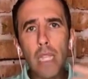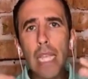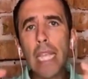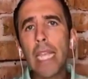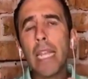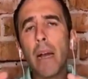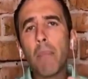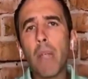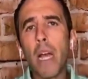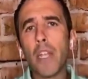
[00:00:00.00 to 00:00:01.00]
he ended
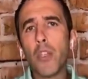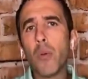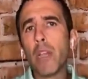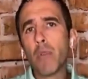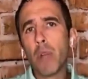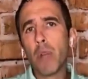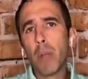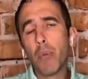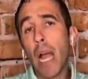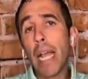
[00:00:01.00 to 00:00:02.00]
up doing
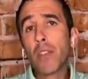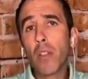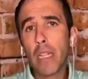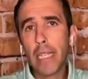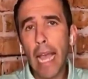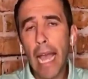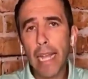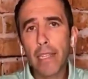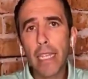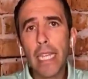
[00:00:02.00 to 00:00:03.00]
reprisal
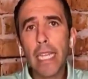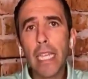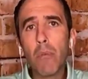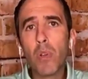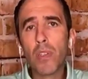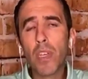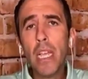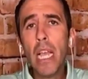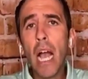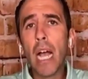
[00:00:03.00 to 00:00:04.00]
attacks. And he was
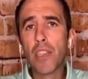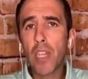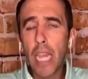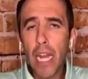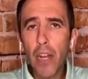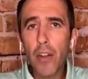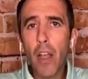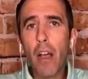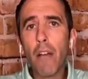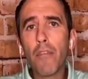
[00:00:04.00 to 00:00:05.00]
scared
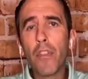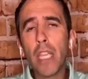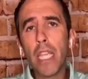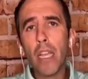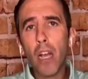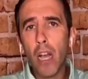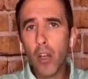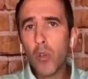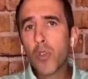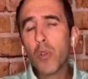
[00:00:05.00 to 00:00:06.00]
of the
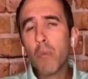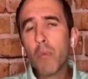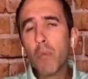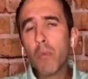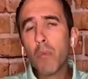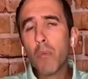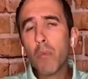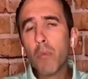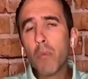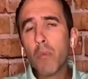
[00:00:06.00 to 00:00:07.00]
Hutu
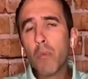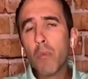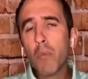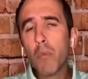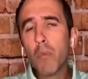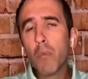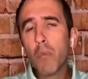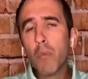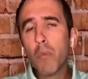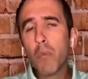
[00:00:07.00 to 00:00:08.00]
militia and the
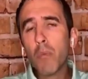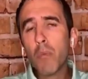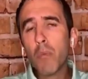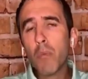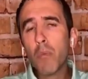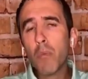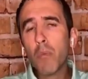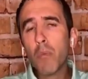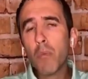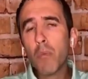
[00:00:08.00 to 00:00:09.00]
Interahamwe and other
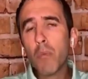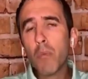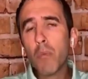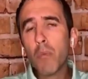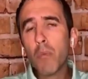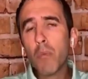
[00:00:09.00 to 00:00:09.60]
various groups,